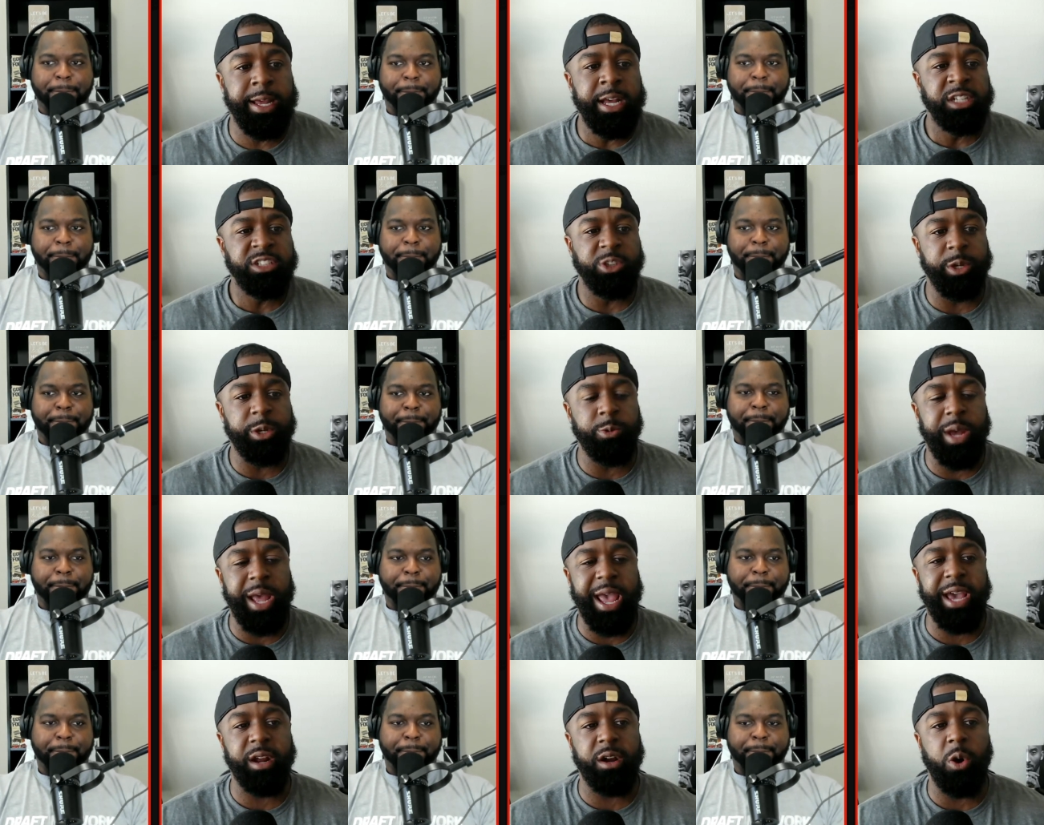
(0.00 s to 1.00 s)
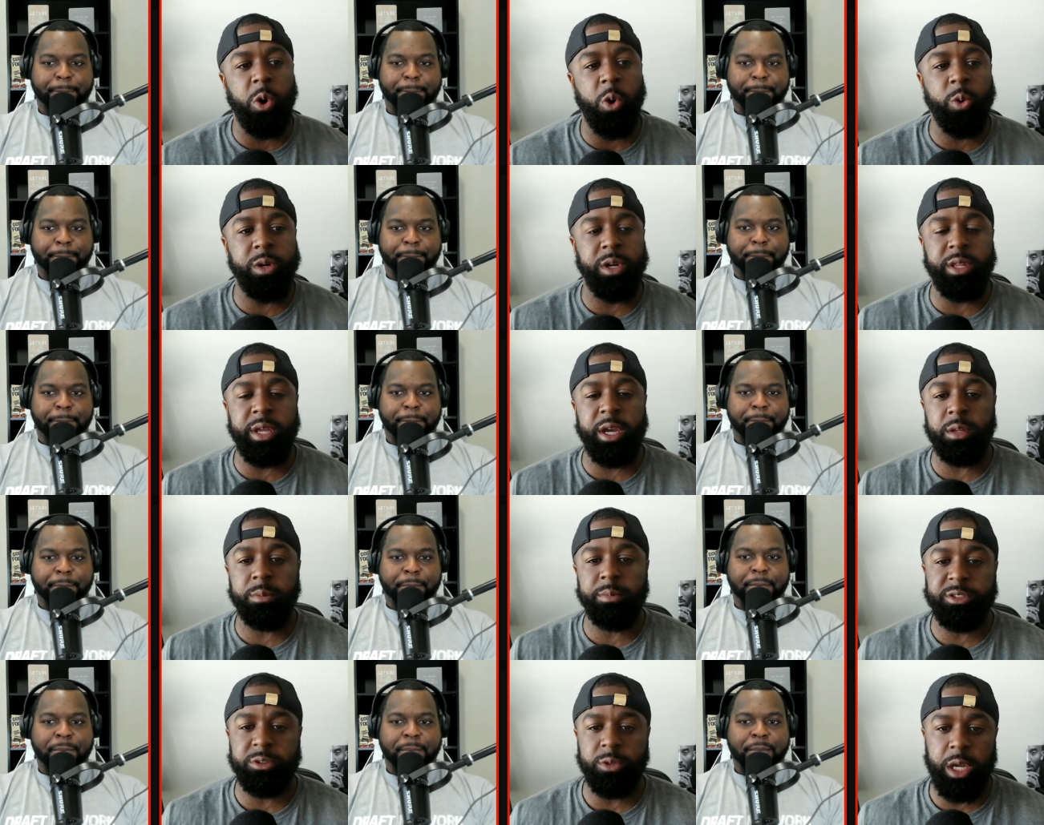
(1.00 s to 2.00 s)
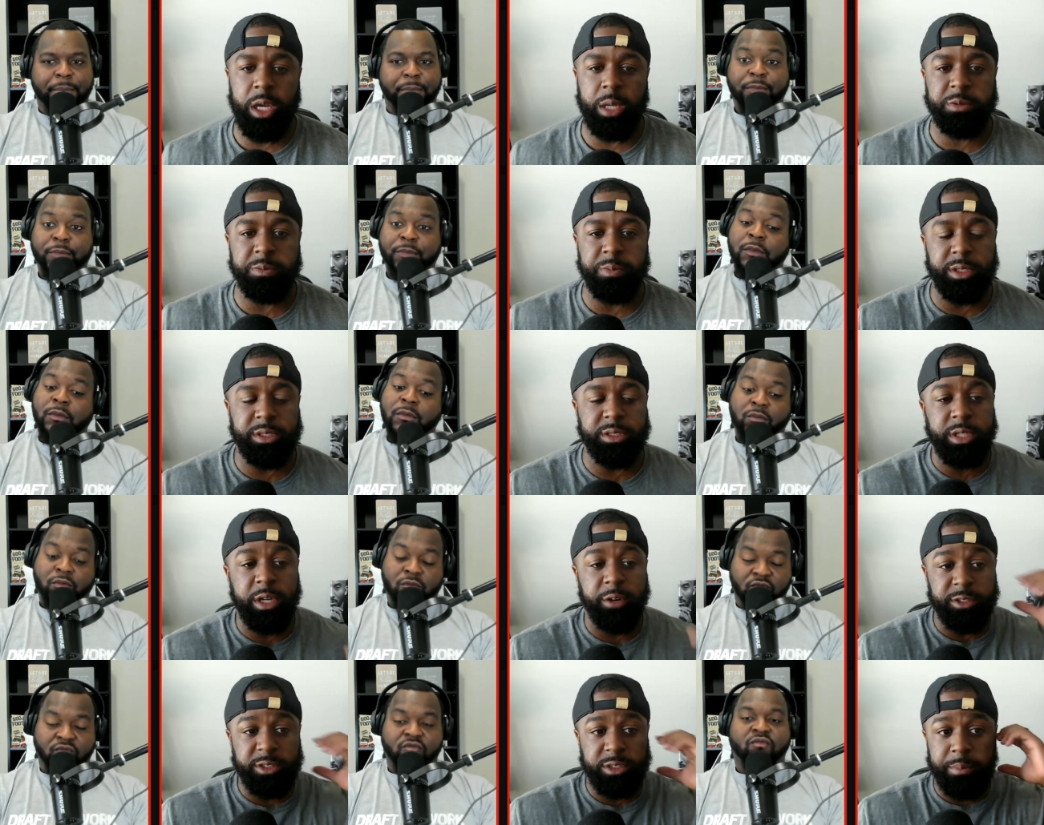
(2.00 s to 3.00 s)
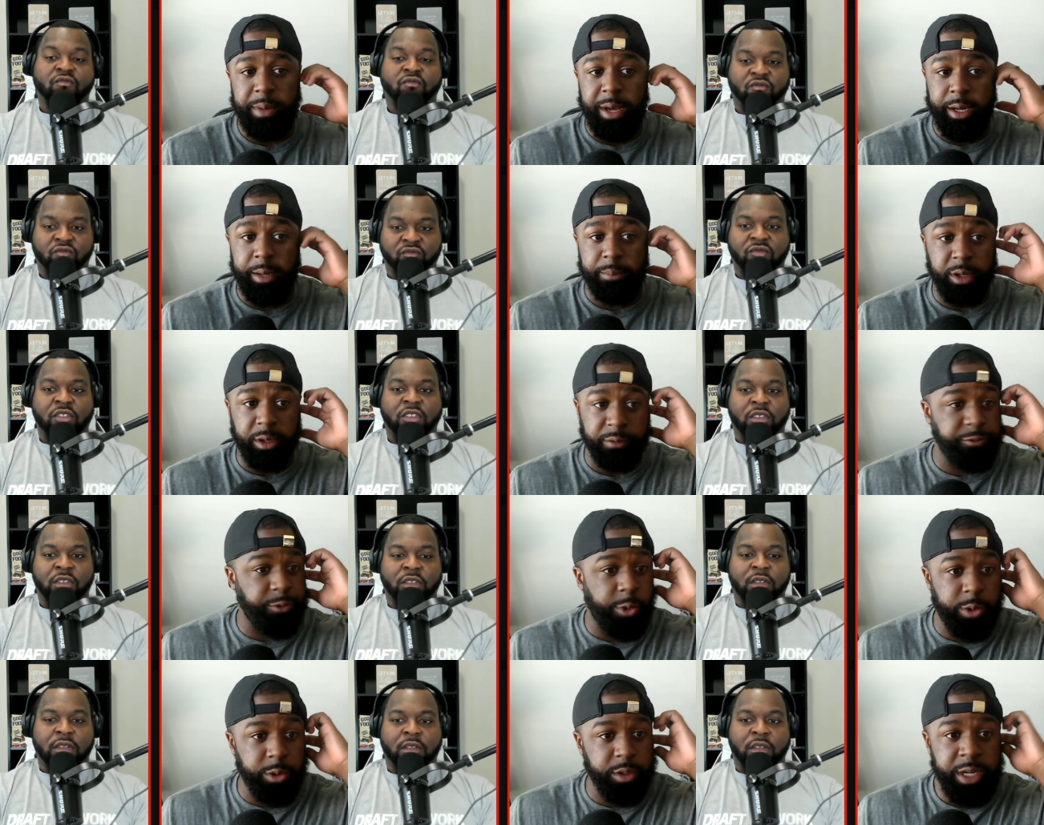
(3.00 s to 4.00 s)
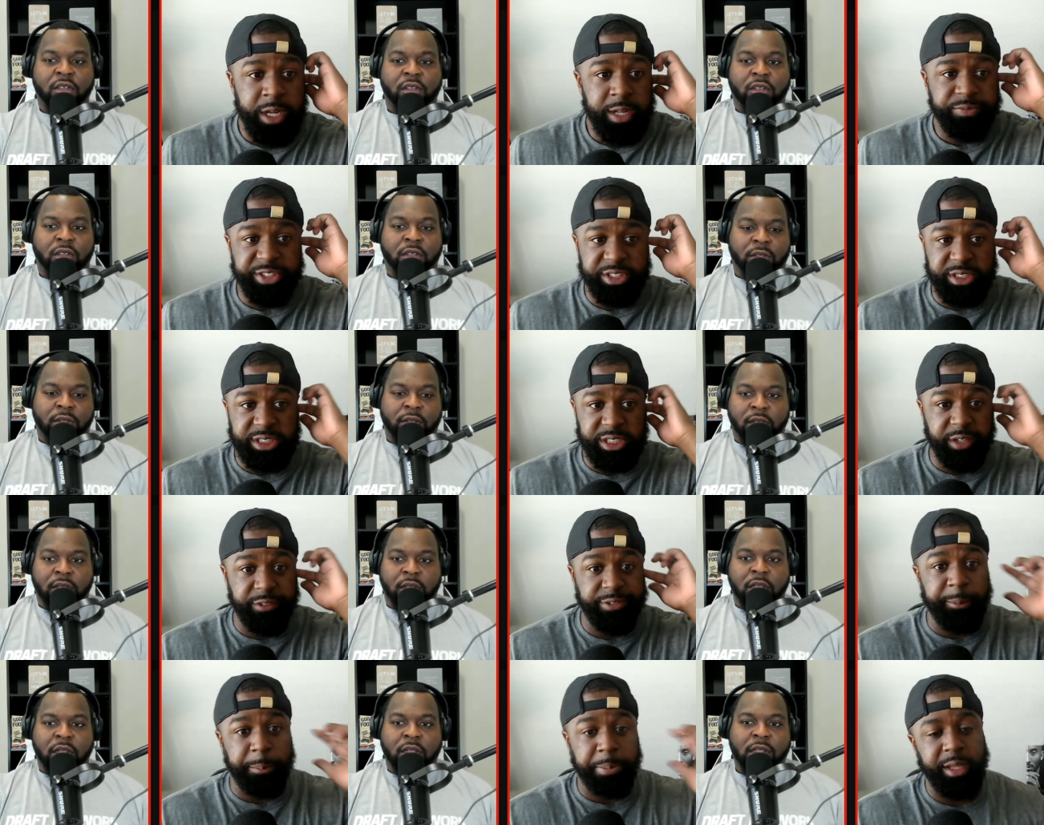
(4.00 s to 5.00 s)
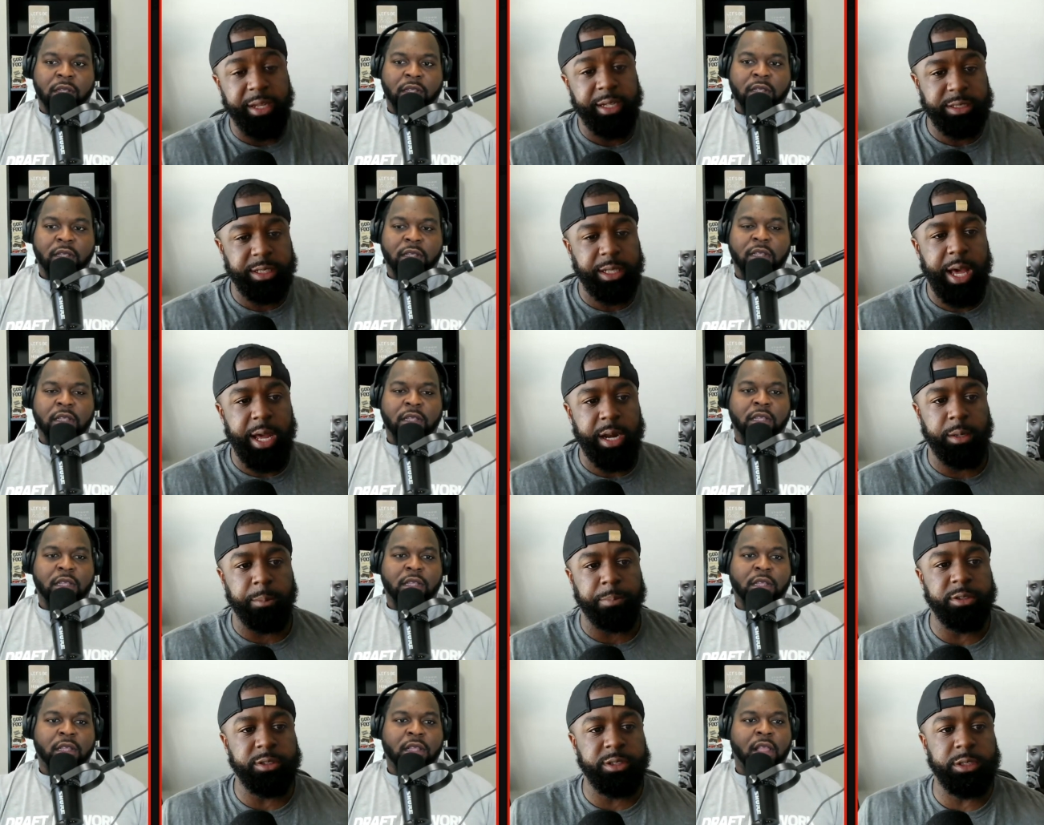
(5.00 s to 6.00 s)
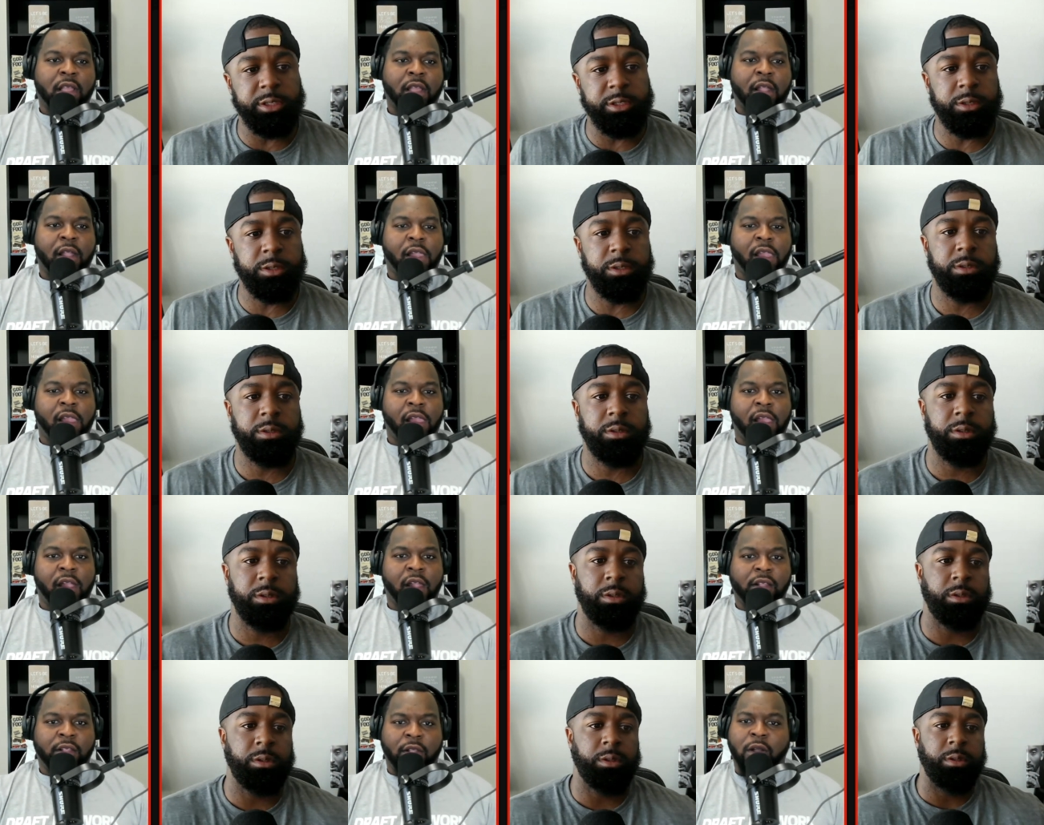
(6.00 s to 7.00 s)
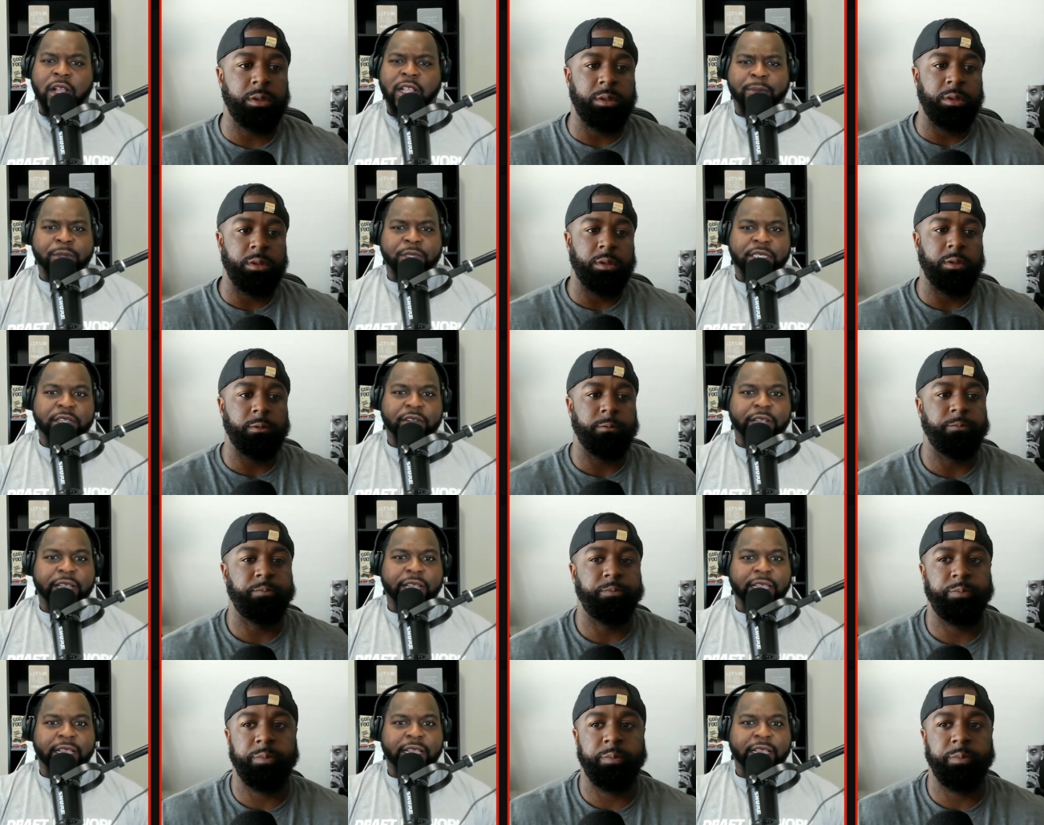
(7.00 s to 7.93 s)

Speaker 1: So he would add a whole nother element. So Cam Smith is definitely somebody I'm looking forward to see if he plays a lot in the preseason.
Speaker 2: No, hundred percent right. Like,